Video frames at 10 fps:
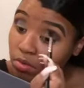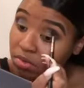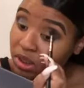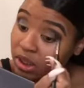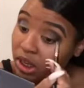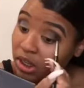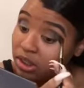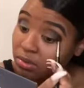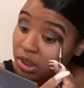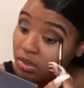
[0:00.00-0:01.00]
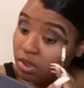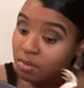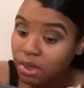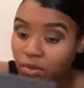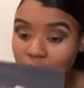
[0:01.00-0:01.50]
but yeah sometimes when
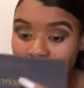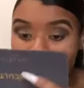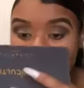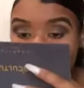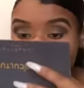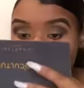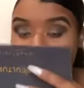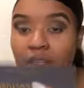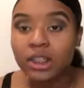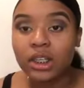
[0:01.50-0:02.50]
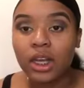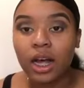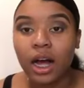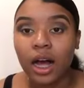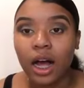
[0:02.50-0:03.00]
I'm in a rush I do the best
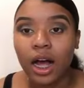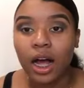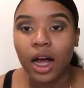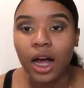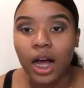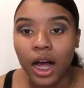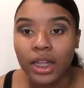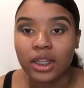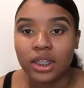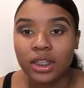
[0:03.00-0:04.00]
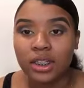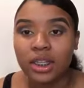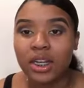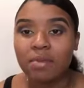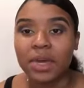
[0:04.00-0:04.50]
eye looks
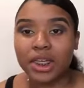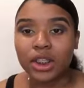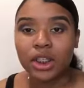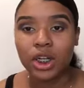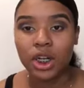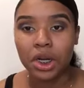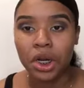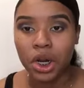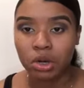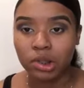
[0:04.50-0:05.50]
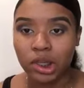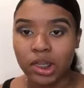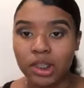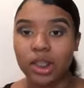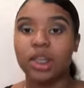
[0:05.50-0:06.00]
and it makes no
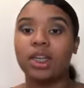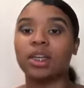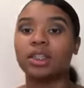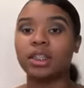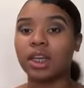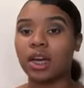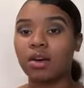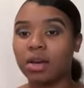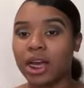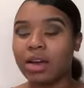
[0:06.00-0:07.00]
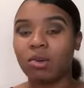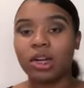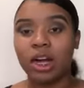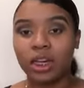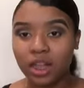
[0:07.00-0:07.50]
sense because it's like okay I would
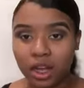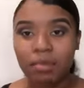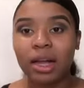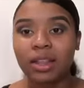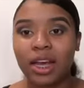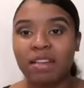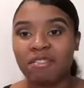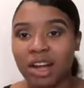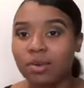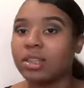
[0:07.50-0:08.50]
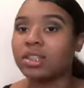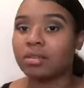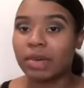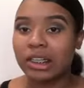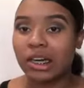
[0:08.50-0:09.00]
have not thought about that if I would have
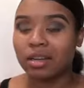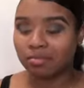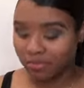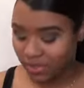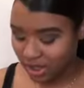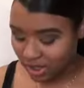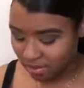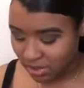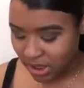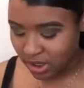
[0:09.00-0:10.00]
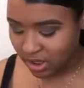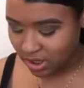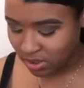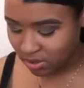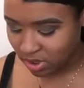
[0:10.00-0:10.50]
took my time makes
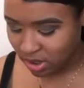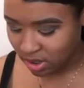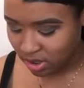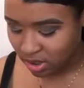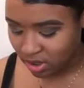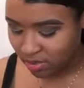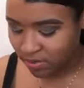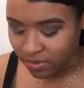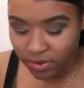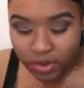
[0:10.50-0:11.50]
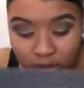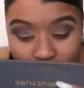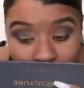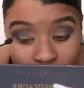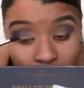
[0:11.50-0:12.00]
no sense
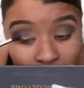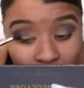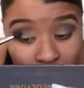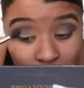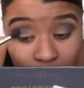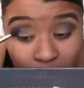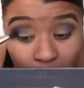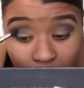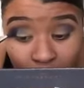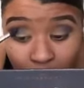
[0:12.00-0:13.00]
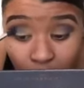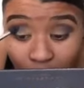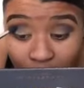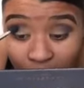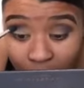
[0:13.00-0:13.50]
but yeah, I'm gonna keep
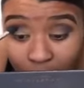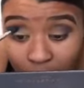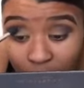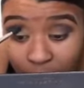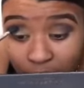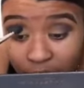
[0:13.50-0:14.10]
working that blue in